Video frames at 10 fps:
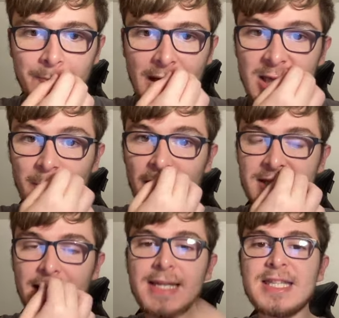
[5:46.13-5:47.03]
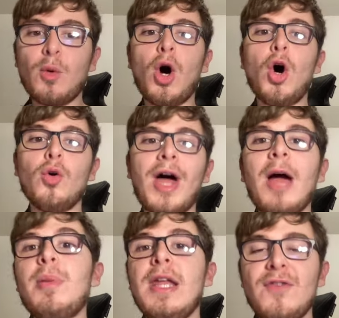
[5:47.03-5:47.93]
Is Martinelli still a hold? I
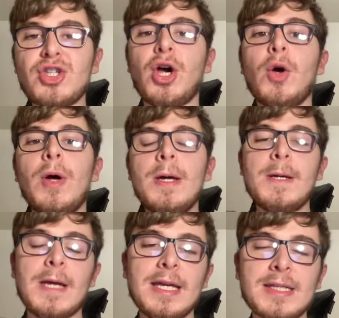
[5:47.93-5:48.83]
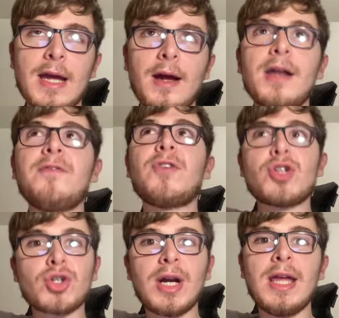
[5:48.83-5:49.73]
believe so. It's kind of
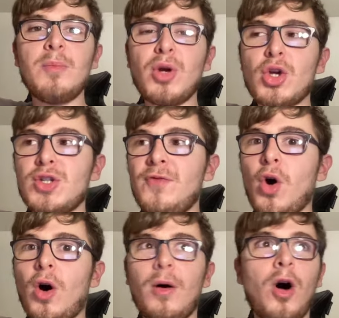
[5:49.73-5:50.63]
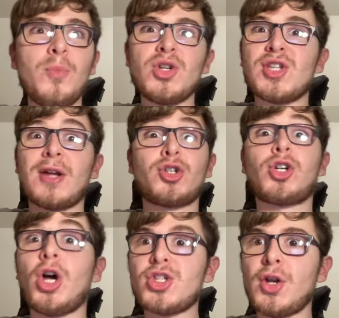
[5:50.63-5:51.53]
frustrating because you've got options like
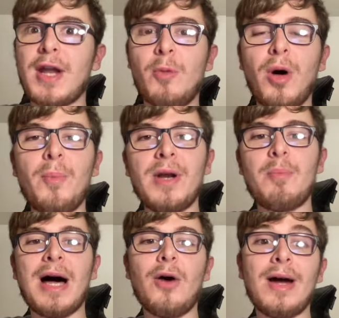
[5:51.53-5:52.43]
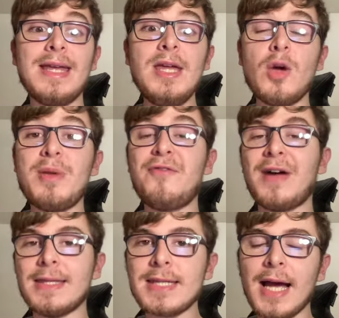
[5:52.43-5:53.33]
Trossard now popping about, and he could be
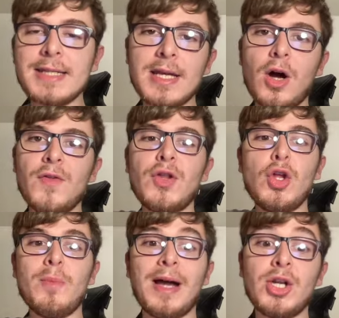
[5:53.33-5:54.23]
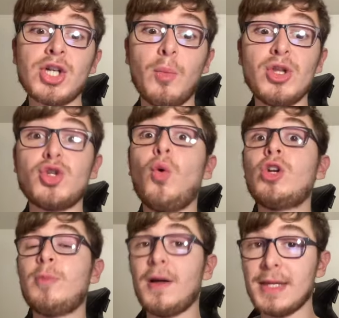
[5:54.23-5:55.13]
fantastic under the new manager. And we talked
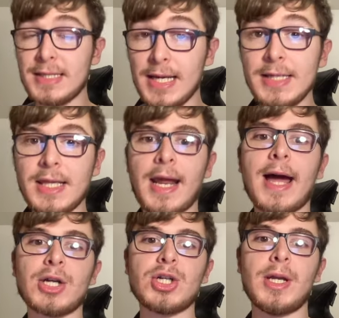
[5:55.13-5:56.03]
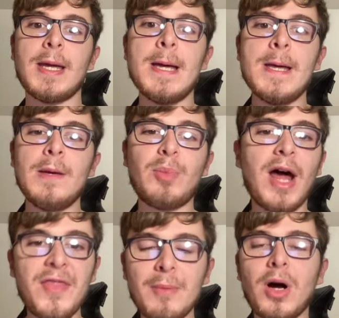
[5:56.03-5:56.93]
about this yesterday, actually. But
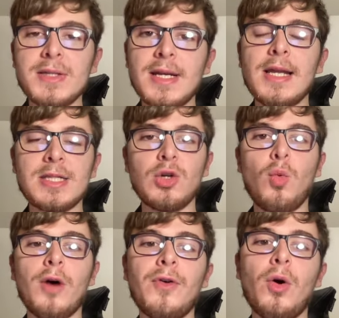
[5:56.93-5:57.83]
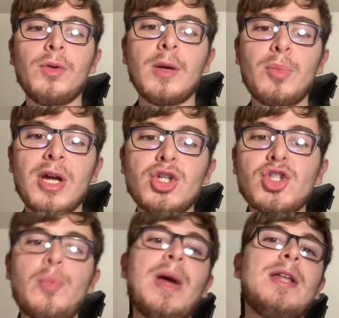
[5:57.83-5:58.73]
I think Martinelli is still worth holding. But it just
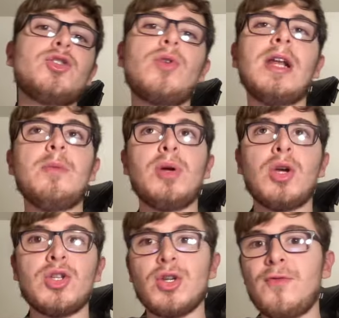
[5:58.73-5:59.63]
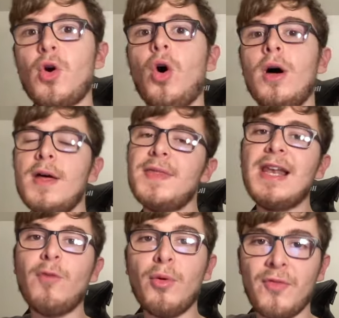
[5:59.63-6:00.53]
depends, really, because you've got the
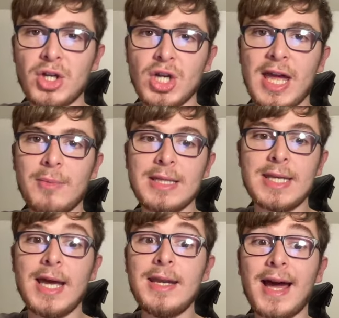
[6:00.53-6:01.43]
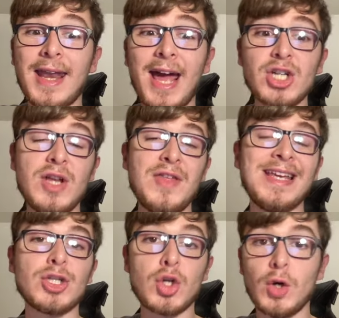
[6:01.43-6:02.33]
Liverpool fixture in Game Week 10, and I actually think
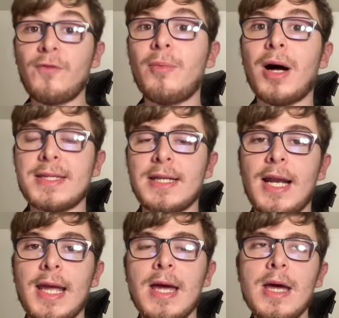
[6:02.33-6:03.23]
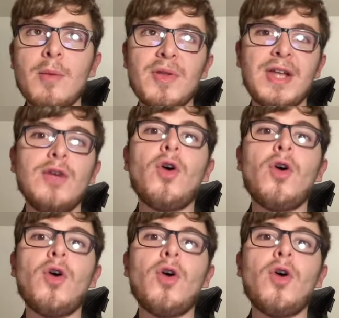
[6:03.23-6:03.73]
it's good for Martinelli. But then you've